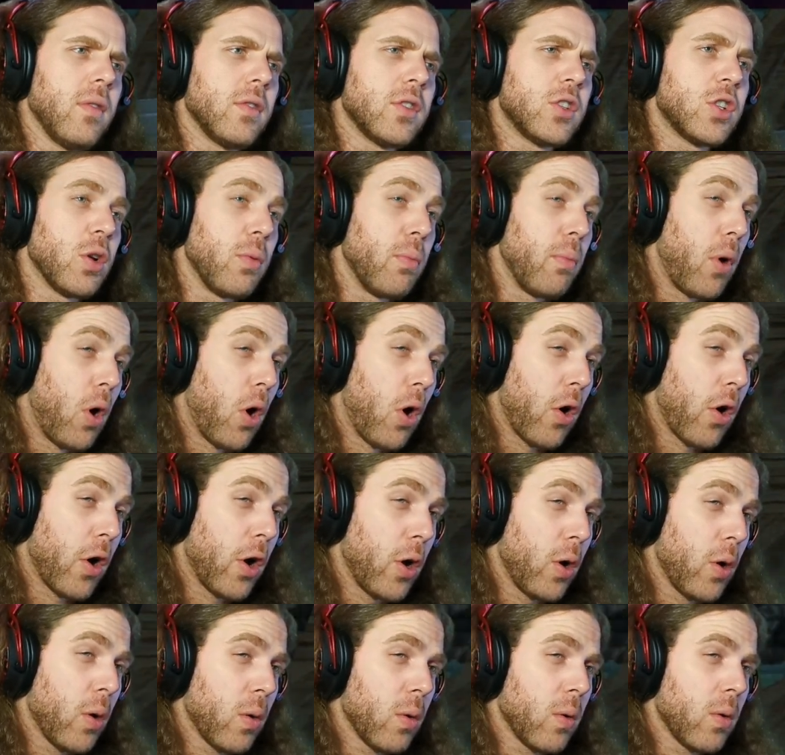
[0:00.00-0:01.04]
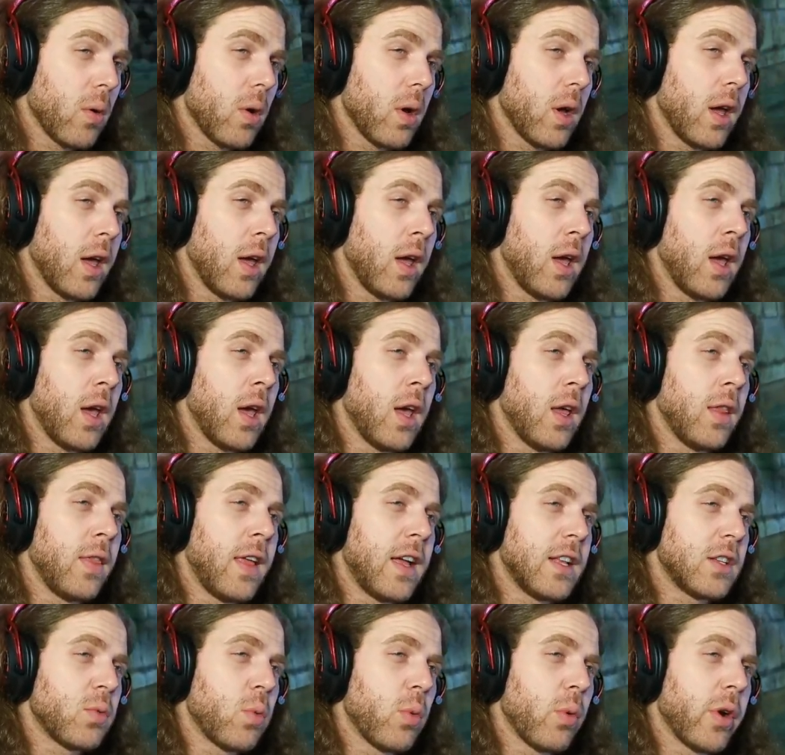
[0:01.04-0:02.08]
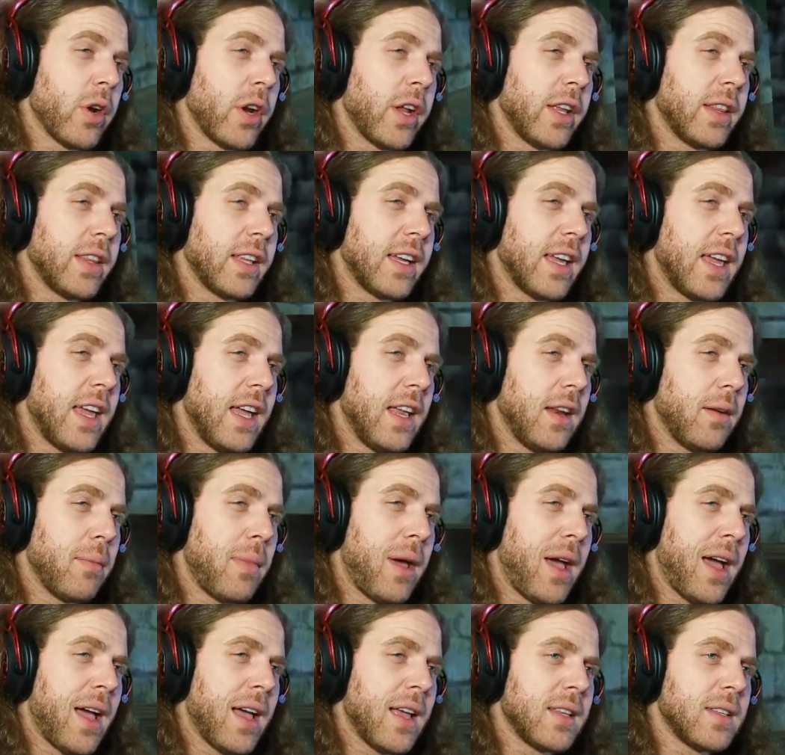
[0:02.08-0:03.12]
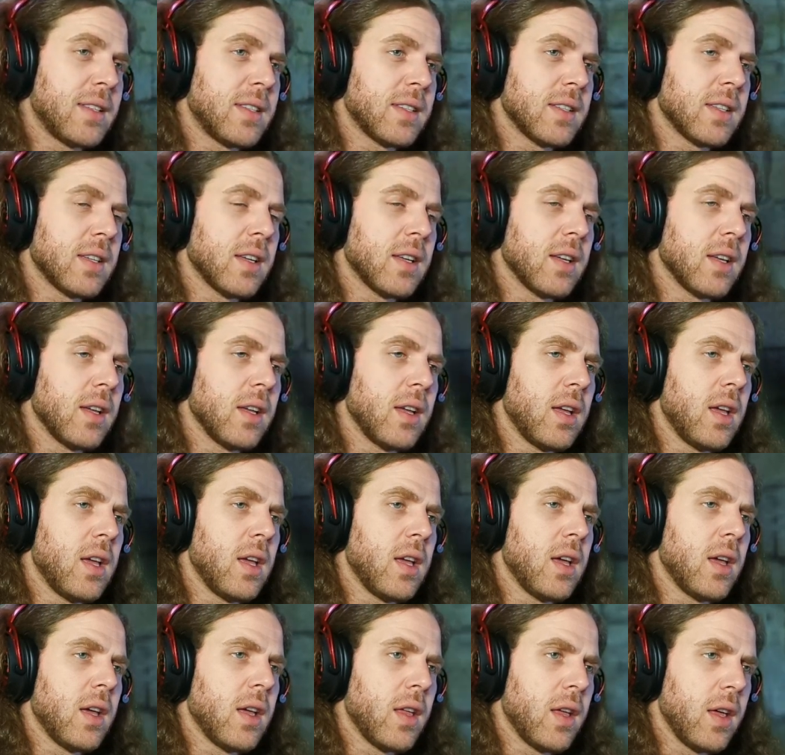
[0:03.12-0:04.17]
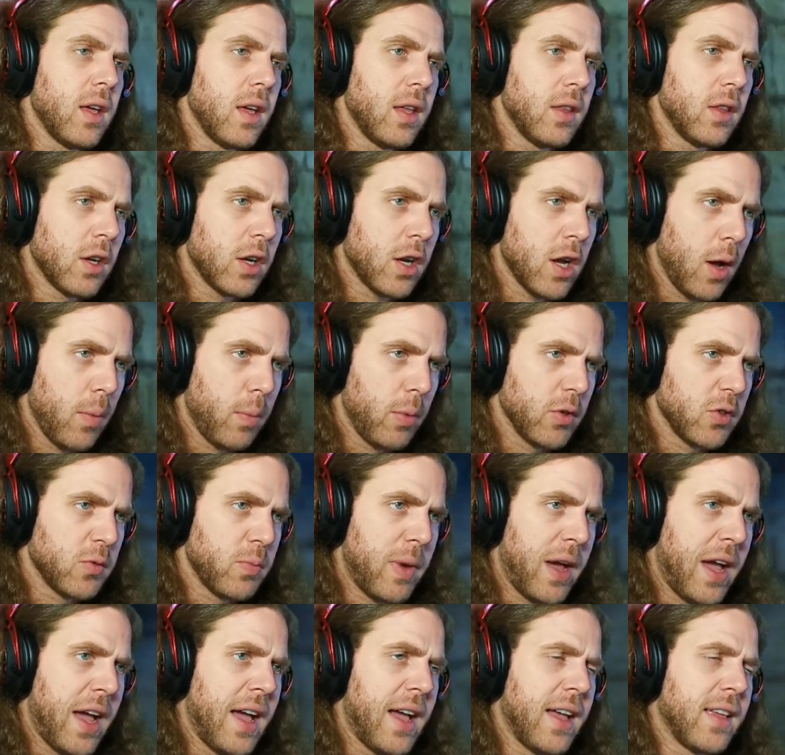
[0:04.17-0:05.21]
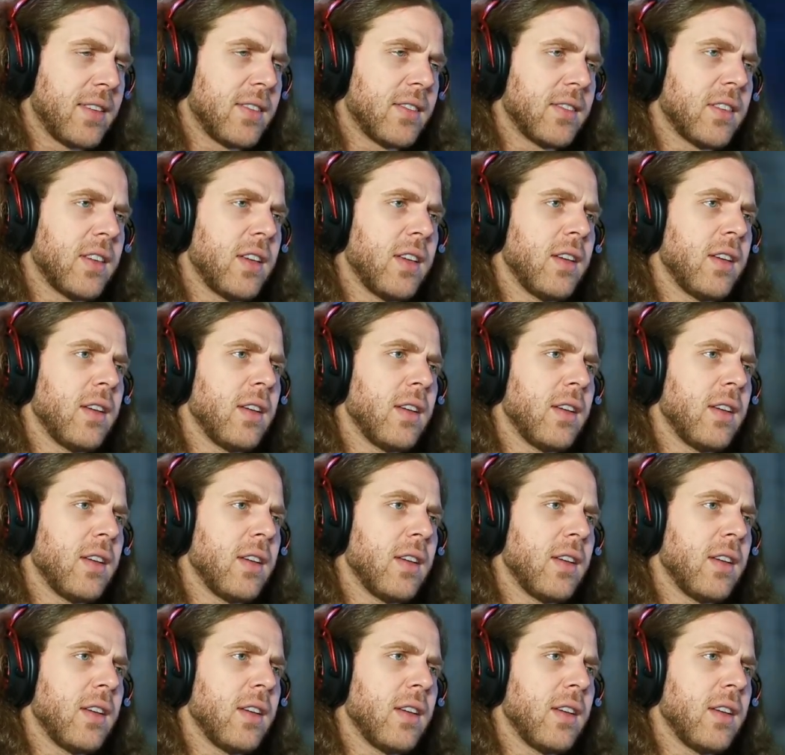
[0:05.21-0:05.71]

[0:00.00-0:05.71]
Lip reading: tomorrow, and that's where we're gonna get the Keaton mask, the couple's mask,